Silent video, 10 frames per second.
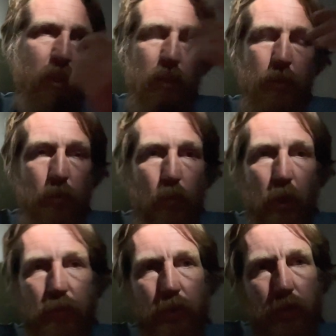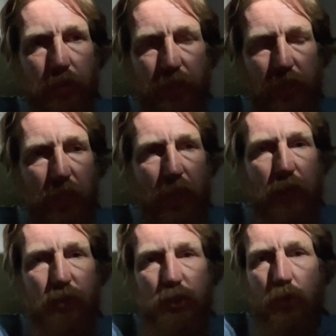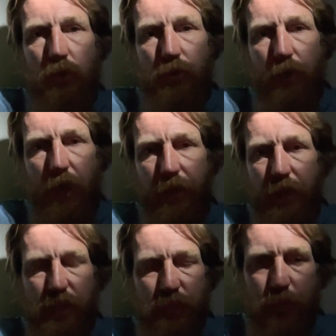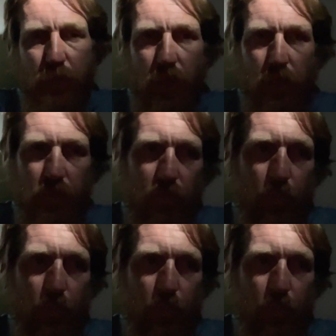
The weather, like the clouds swirled around. I got spit on a little